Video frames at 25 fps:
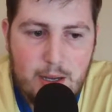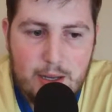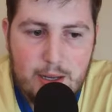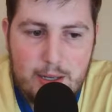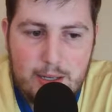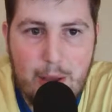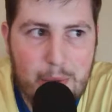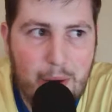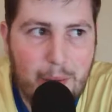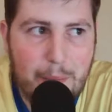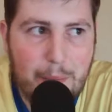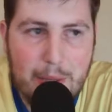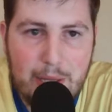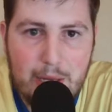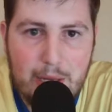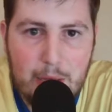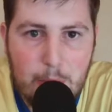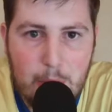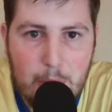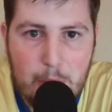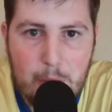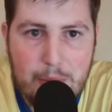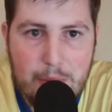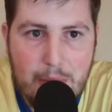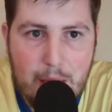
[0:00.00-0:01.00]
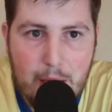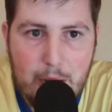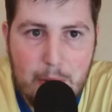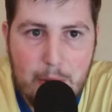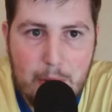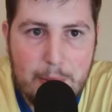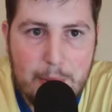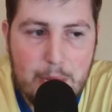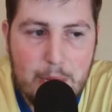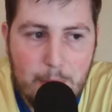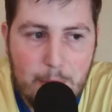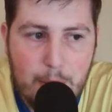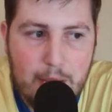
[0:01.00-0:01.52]
just take him out and we're
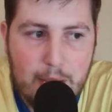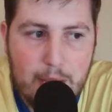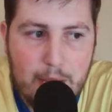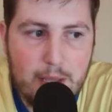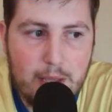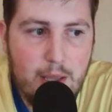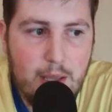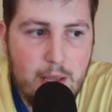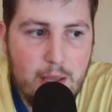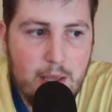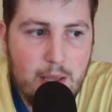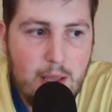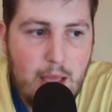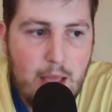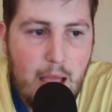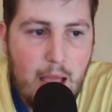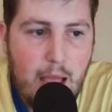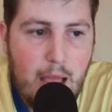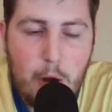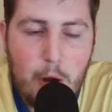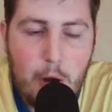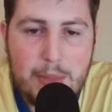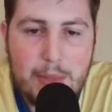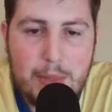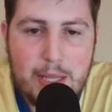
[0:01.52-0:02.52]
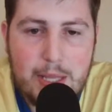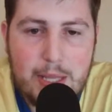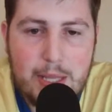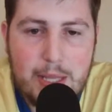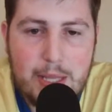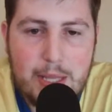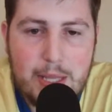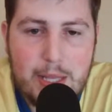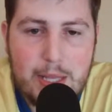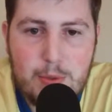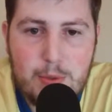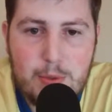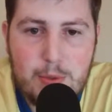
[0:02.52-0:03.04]
probably going to win without him anyway,
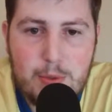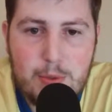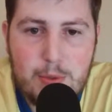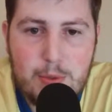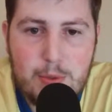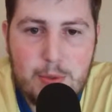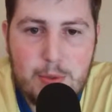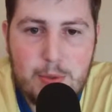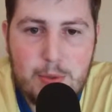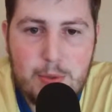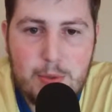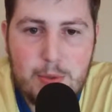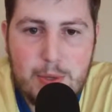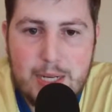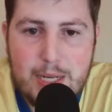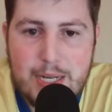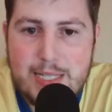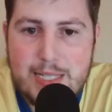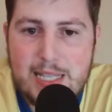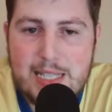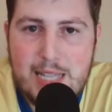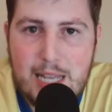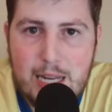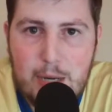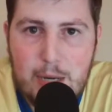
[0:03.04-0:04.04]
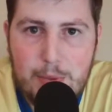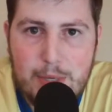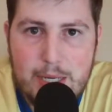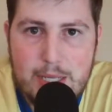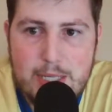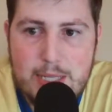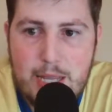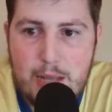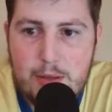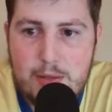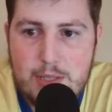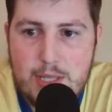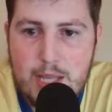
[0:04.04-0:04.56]
I hope that's what it is. That's kind of
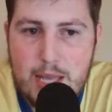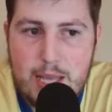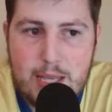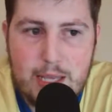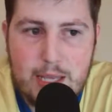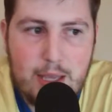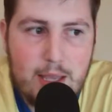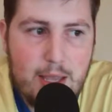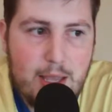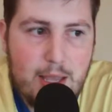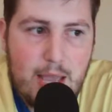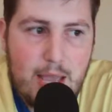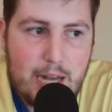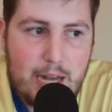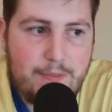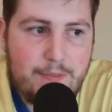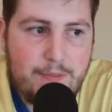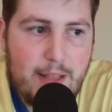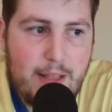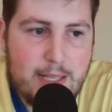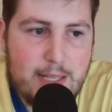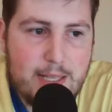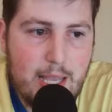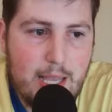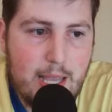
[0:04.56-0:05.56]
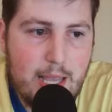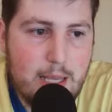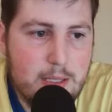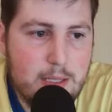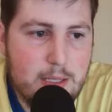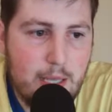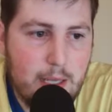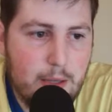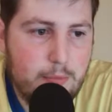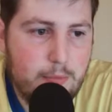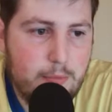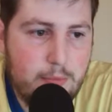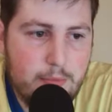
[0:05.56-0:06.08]
what it sounds like. And if that's the
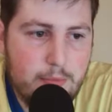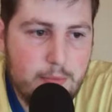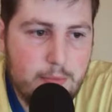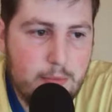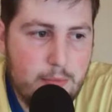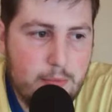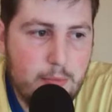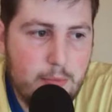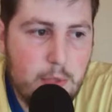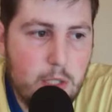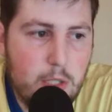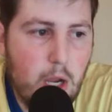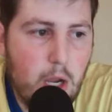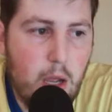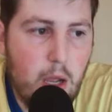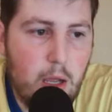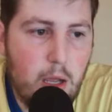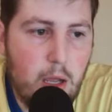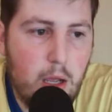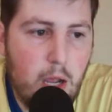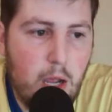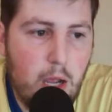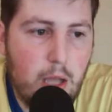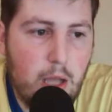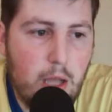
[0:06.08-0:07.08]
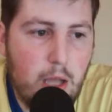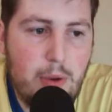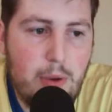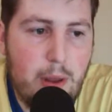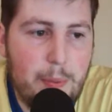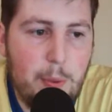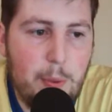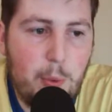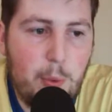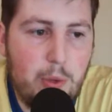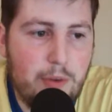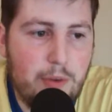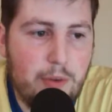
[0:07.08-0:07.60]
case, like,
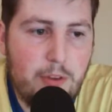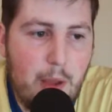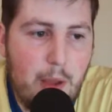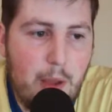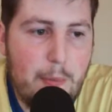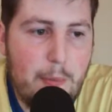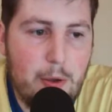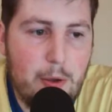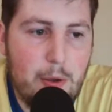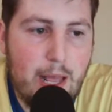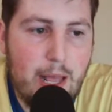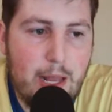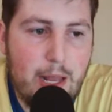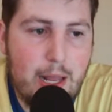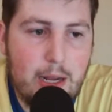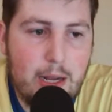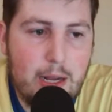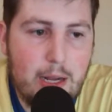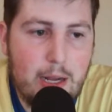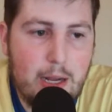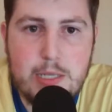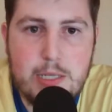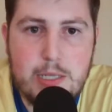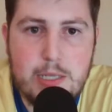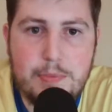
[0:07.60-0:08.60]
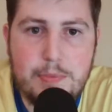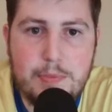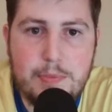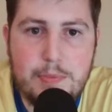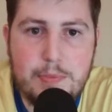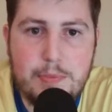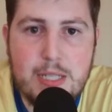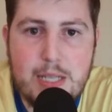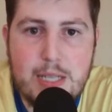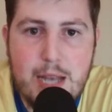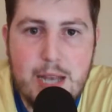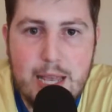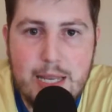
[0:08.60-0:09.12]
Conley probably would have come out and had an awesome
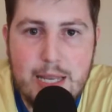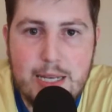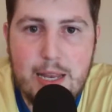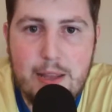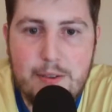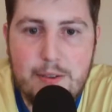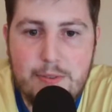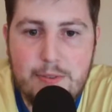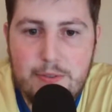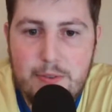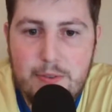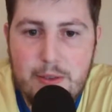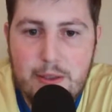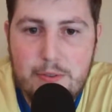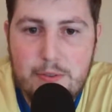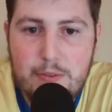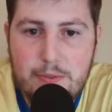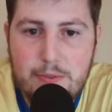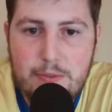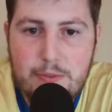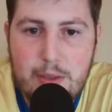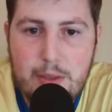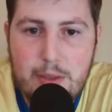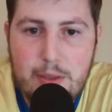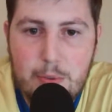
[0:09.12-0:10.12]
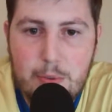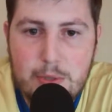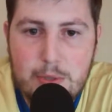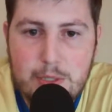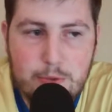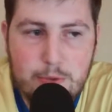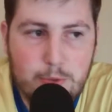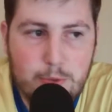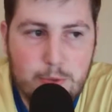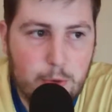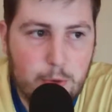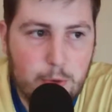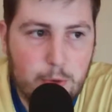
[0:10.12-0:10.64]
game tonight if it
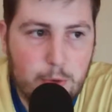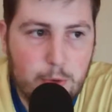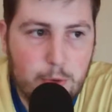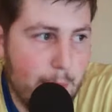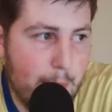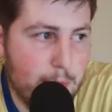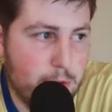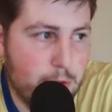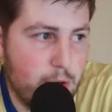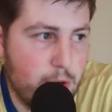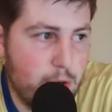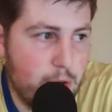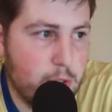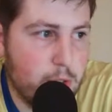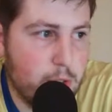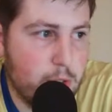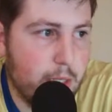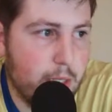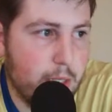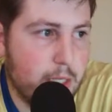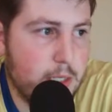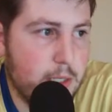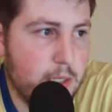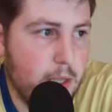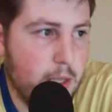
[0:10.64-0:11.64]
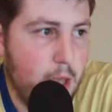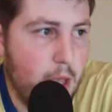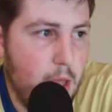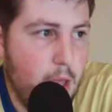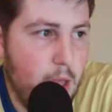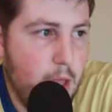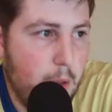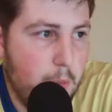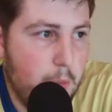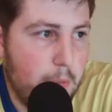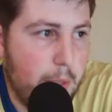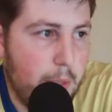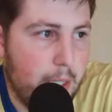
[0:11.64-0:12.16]
wasn't for the hamstring soreness.
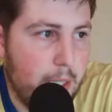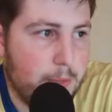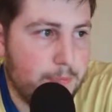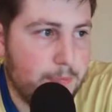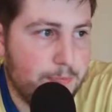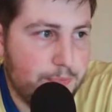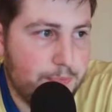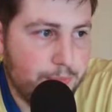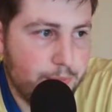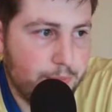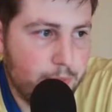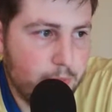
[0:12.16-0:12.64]
But